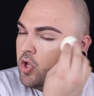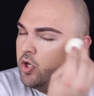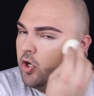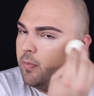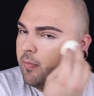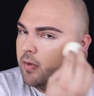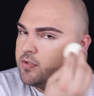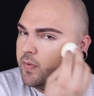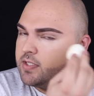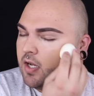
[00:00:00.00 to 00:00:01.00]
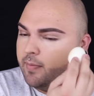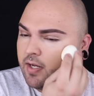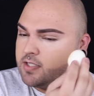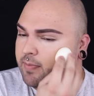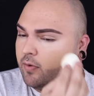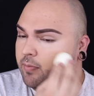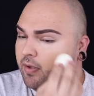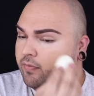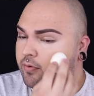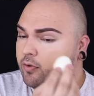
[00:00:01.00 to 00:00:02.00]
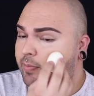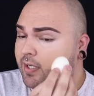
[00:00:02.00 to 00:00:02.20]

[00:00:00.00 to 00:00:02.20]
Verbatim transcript: You know, my mom's always taught me not to play with my food,